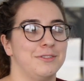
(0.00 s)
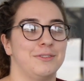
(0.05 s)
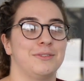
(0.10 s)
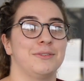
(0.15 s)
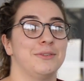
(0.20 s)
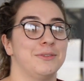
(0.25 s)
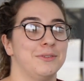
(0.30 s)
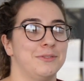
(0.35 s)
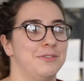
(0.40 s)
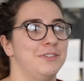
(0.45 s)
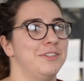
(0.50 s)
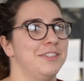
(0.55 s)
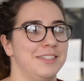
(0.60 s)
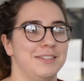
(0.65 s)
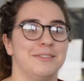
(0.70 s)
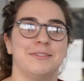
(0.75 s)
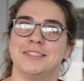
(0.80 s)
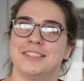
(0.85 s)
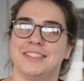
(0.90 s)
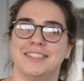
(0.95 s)
So first
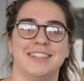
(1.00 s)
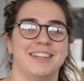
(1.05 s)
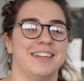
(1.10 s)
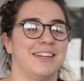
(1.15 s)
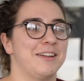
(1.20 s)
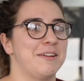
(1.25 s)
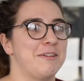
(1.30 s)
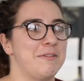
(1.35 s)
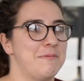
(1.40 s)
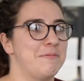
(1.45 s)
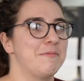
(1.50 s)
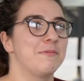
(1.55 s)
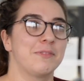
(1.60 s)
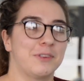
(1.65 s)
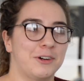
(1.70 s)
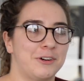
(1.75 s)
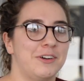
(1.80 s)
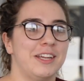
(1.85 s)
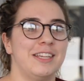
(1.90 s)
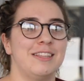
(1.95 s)
it was
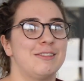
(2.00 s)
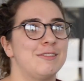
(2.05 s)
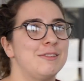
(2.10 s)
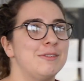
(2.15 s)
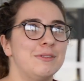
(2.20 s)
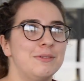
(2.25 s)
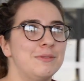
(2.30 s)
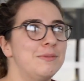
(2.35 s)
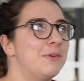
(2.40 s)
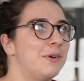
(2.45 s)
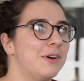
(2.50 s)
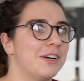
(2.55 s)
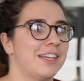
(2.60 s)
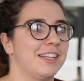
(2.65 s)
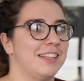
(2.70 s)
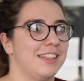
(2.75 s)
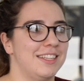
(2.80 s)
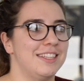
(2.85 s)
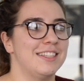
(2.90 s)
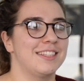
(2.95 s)
great to walk
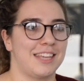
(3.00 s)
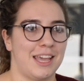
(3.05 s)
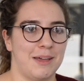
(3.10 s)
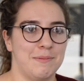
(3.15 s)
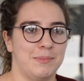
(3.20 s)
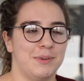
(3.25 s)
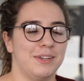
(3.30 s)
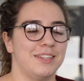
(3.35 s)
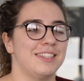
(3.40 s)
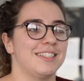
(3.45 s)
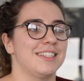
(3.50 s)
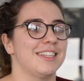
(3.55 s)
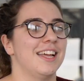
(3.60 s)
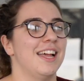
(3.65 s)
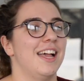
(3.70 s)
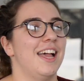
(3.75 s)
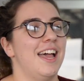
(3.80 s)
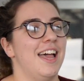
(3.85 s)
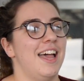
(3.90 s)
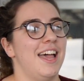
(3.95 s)
in this campus.
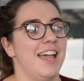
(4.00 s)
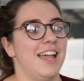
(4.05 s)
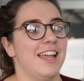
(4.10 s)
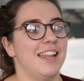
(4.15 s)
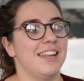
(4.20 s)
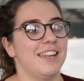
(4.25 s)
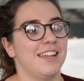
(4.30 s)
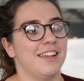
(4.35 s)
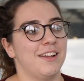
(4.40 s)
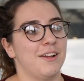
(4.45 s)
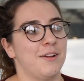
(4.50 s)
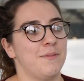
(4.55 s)
And